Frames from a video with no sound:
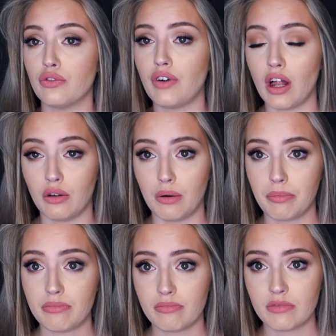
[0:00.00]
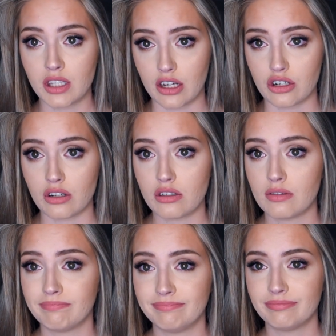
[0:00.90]
follow-up sessions.
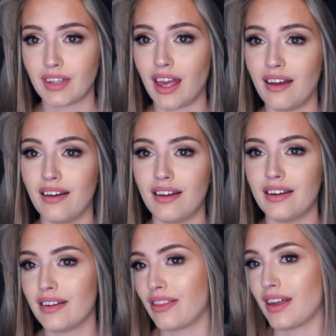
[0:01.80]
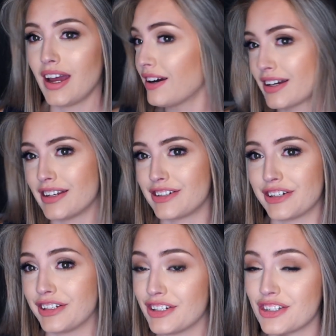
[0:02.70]
And the air
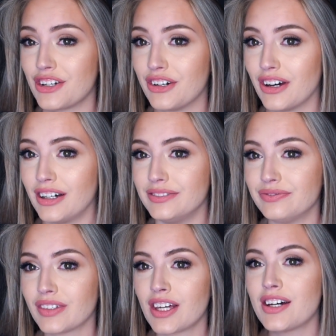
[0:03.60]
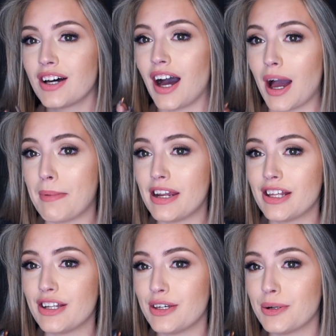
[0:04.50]
conditioning just turned on. I'm in
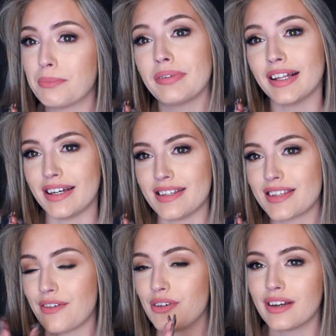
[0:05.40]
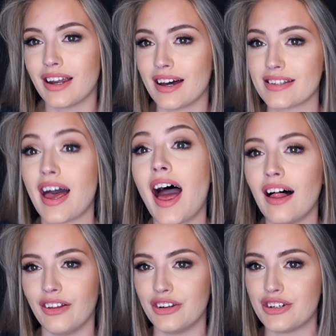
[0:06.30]
a new place. If you cannot
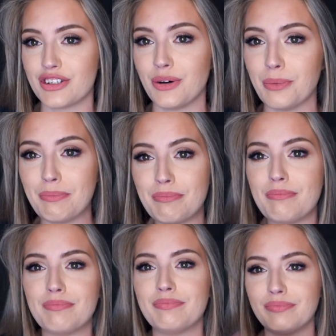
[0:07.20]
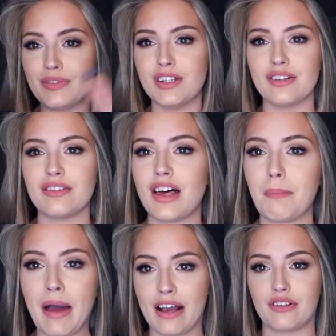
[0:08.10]
tell, there's
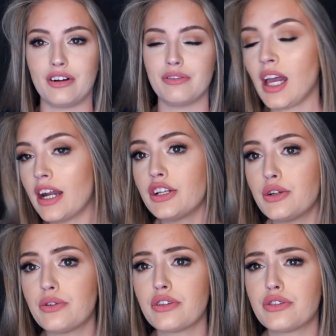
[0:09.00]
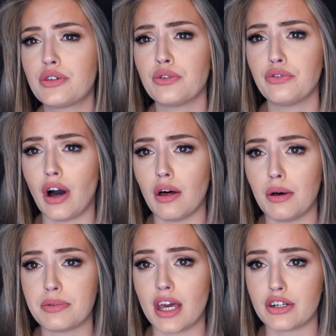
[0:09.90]
that background. I had to do 2
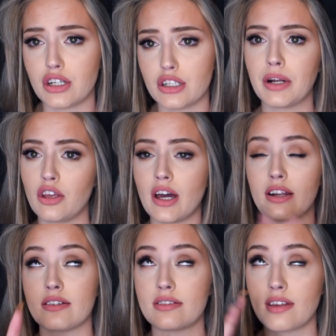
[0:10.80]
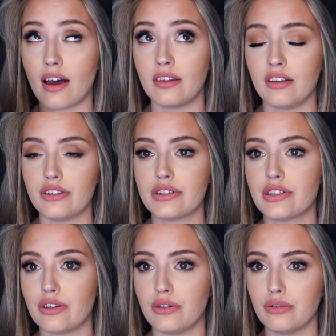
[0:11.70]
follow-up sessions, but you had to assign the
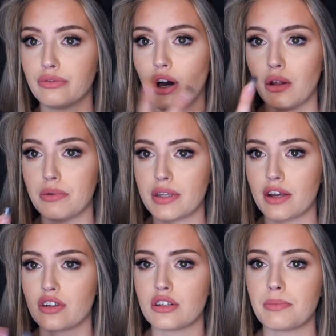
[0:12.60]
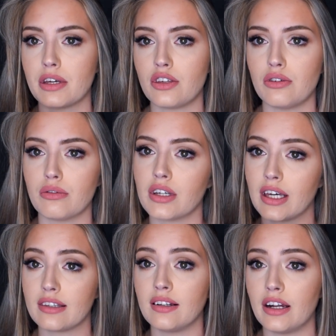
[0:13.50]
2 follow-up sessions, but you can
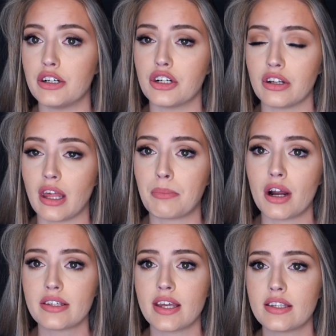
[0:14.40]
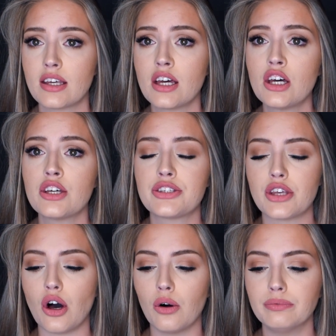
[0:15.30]
get the letter during that process.
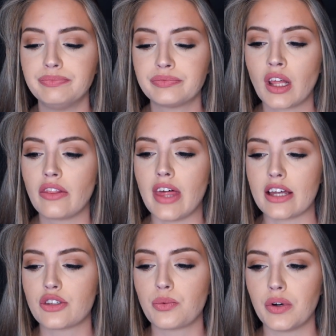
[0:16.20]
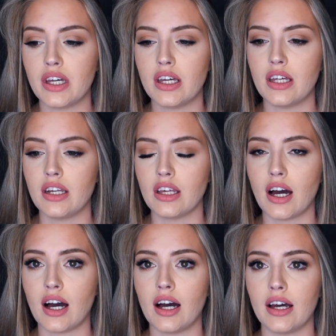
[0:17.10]
So that's when
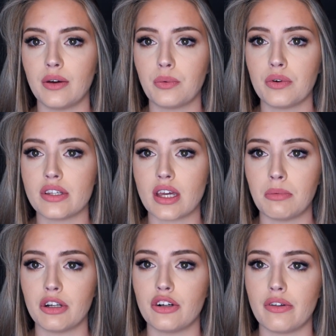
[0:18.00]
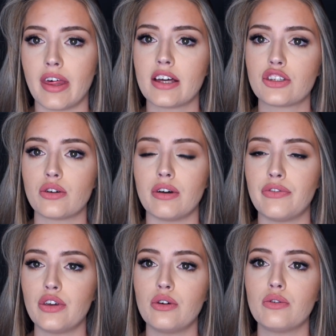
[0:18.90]
I was able to do that. So
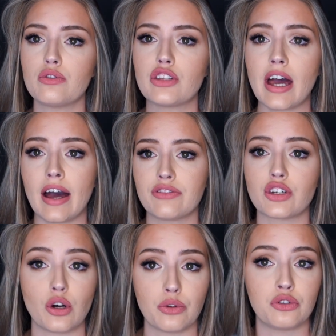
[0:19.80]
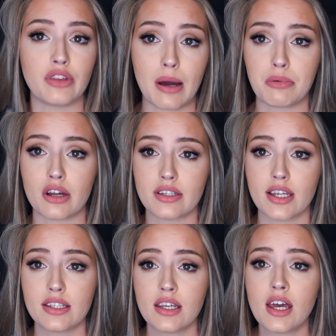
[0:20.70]
if you have to go through that
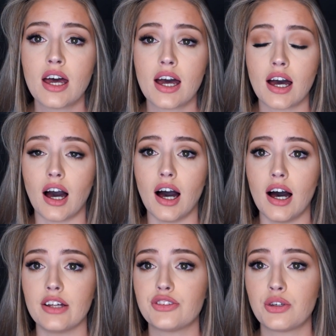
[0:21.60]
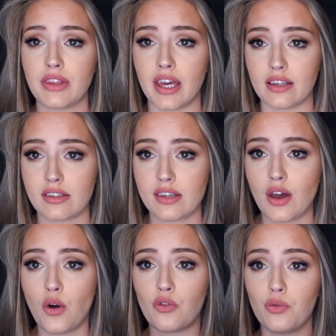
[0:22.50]
process, 2 things.
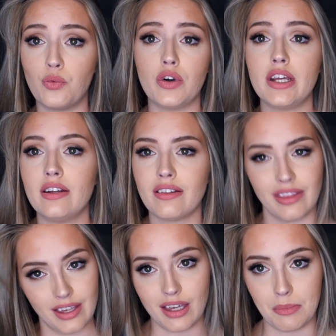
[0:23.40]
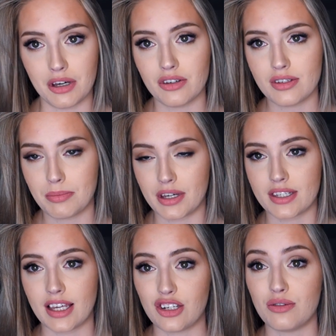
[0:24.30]
Read the emails,
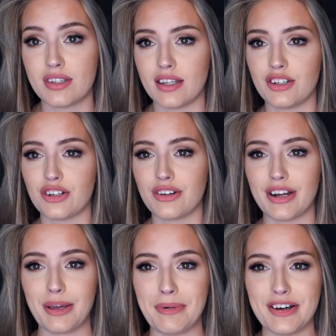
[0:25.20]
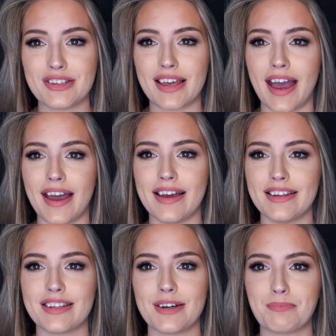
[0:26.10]
because they do send your emails,
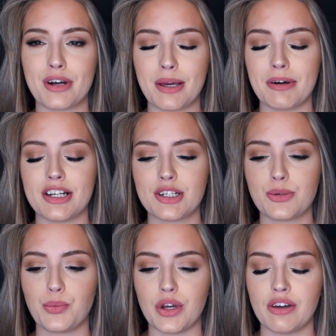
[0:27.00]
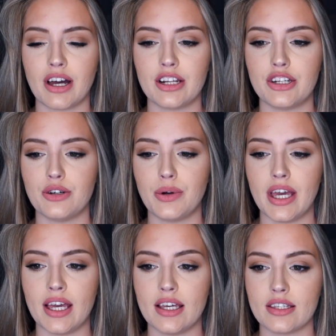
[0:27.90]
and pretty much what you got to do
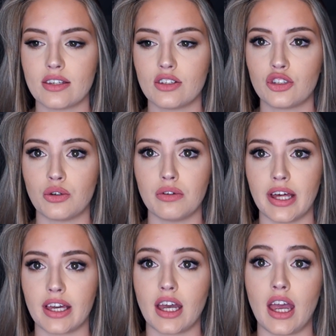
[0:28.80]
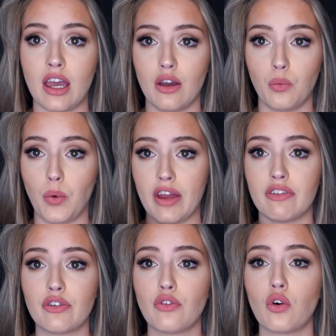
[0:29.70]
is do like a
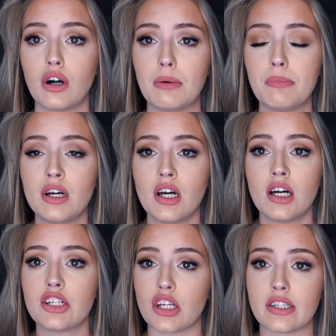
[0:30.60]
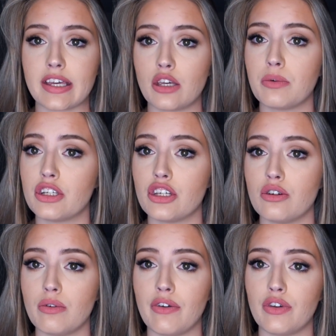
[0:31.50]
waiver form, just like you would
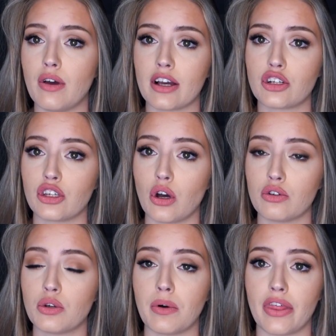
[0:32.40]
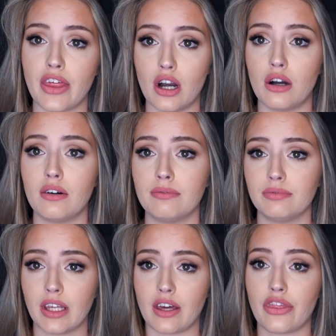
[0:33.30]
do if you actually go to a
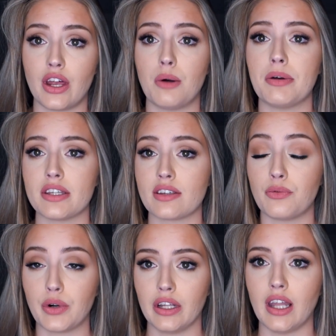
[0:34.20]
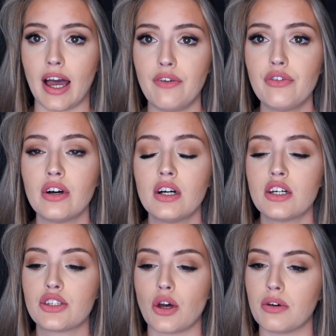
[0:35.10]
therapist in real life.
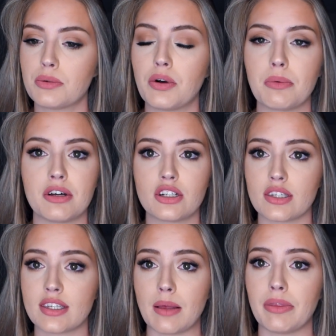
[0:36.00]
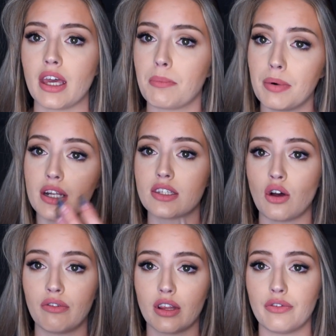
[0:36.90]
So it's pretty much the same thing, but it's
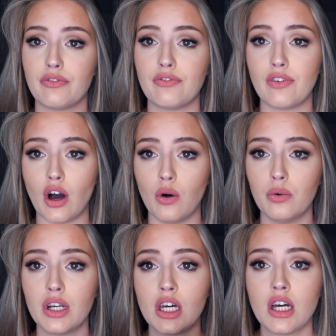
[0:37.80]
over the phone.